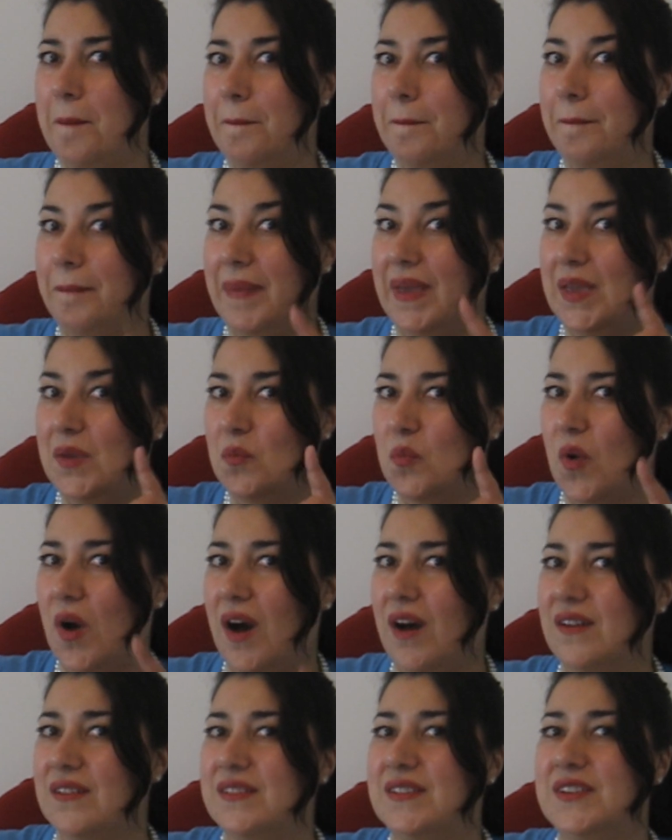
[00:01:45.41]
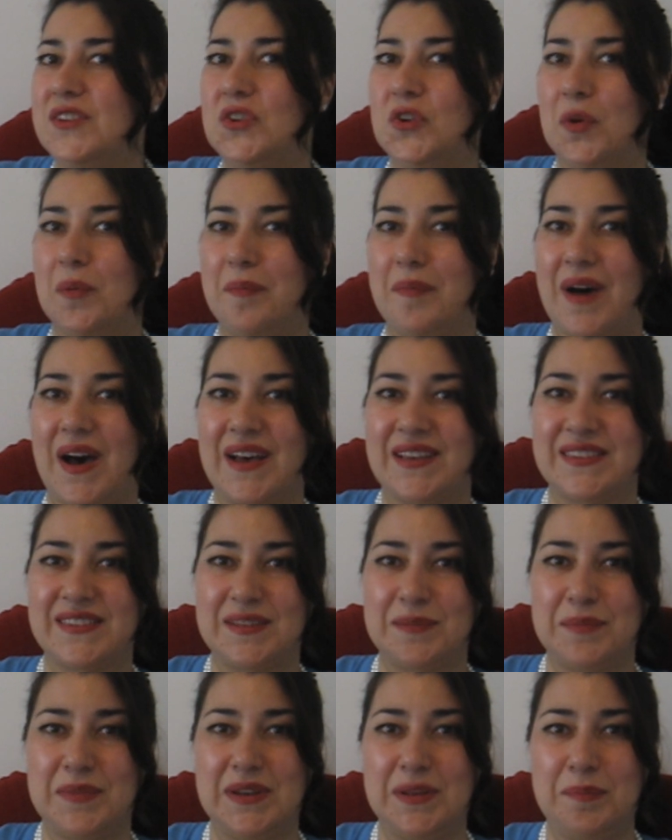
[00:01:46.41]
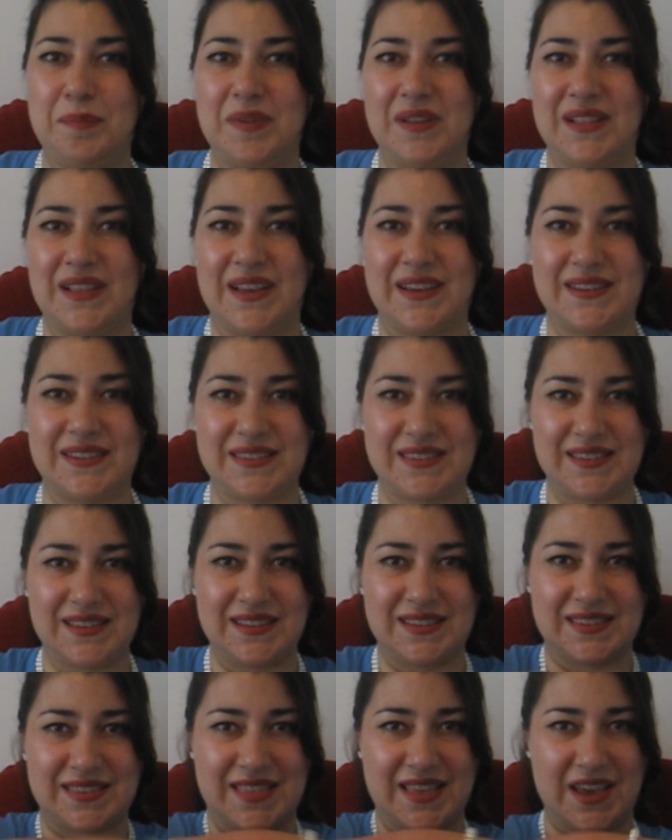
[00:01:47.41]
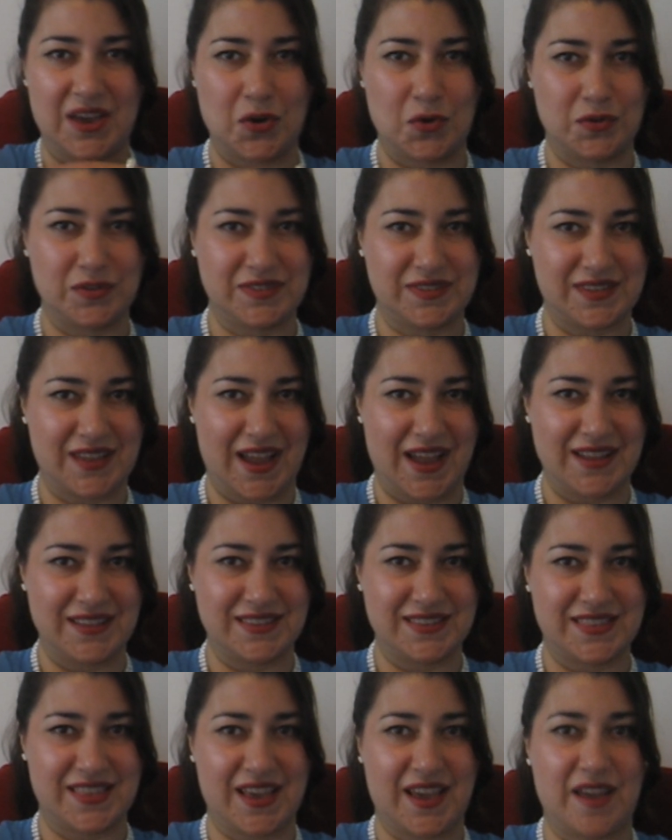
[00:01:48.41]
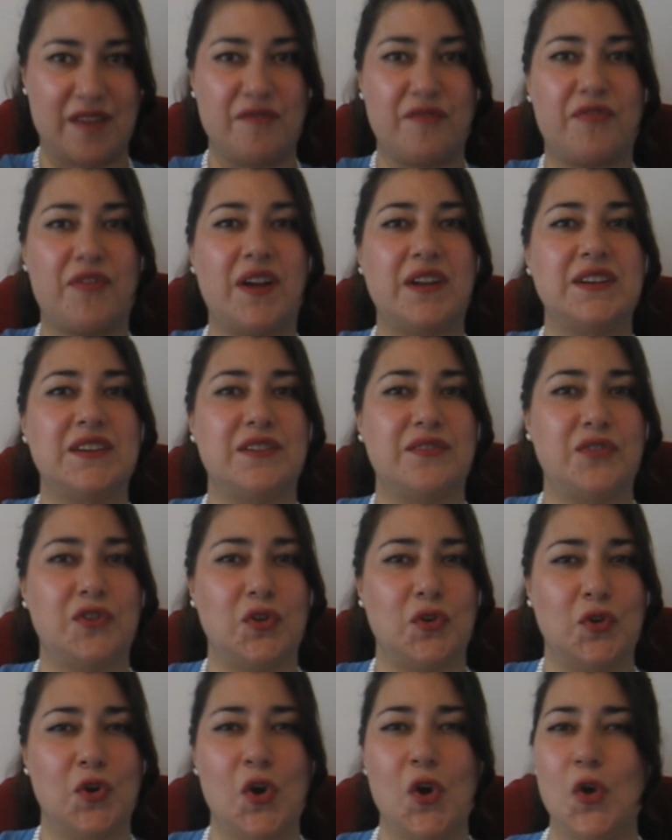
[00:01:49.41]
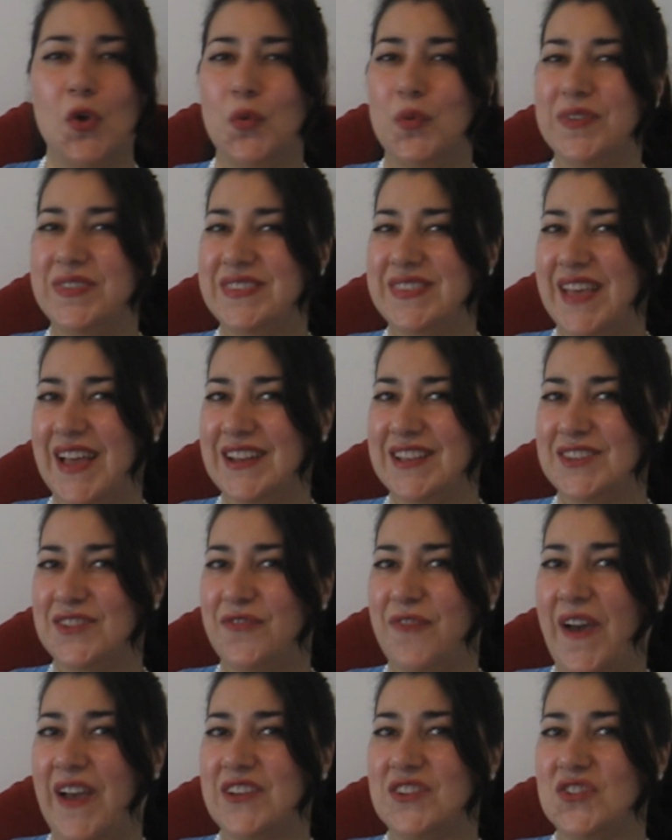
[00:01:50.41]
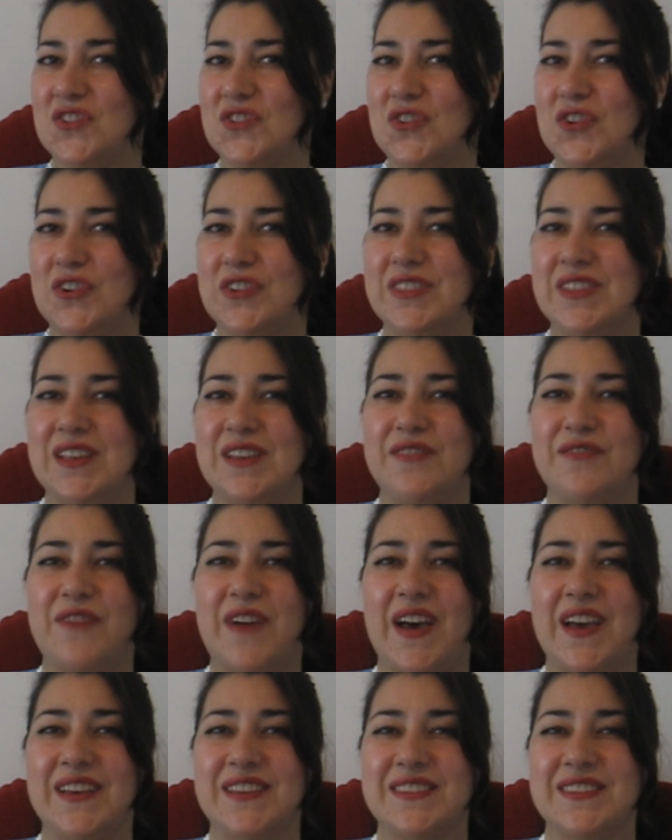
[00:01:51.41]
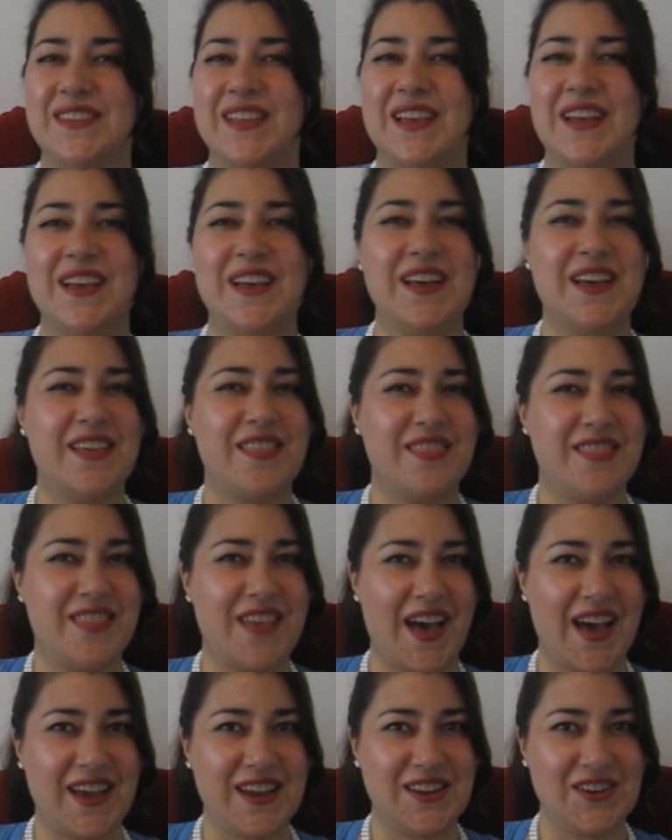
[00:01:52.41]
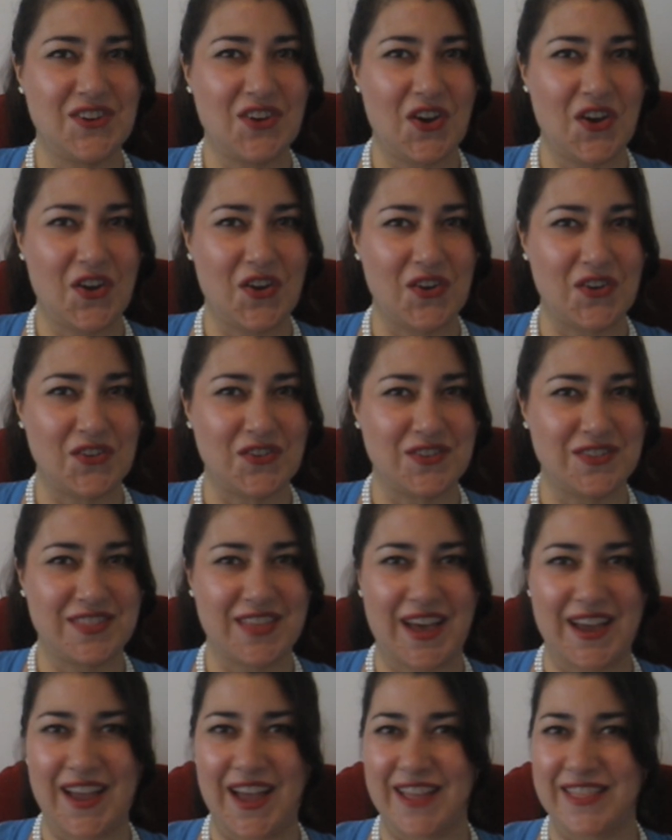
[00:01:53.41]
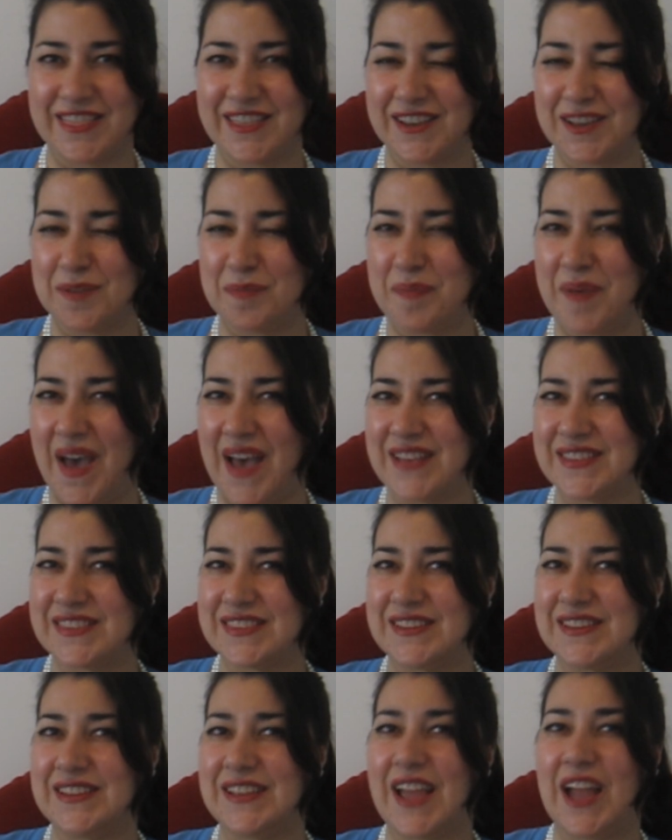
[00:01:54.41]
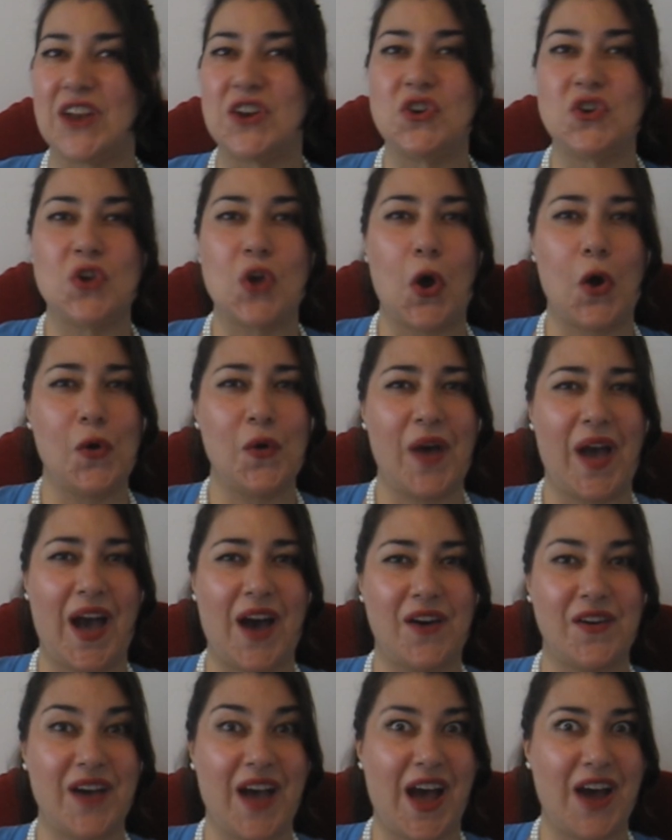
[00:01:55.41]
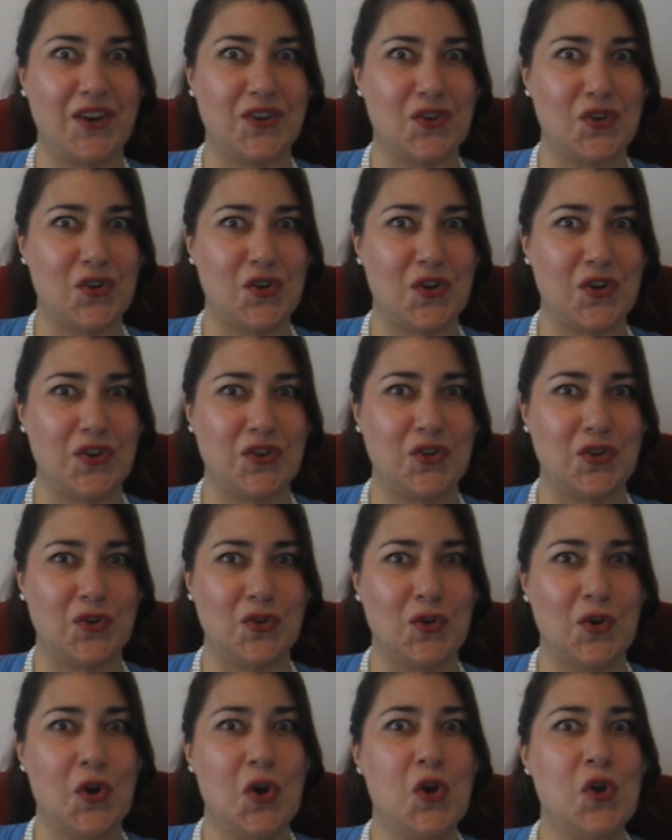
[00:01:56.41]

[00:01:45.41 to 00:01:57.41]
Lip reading: Meanwhile, your master manipulator sits there or stands there in front of you with satisfaction on their face. They know they had the capacity and know-how to hurt you,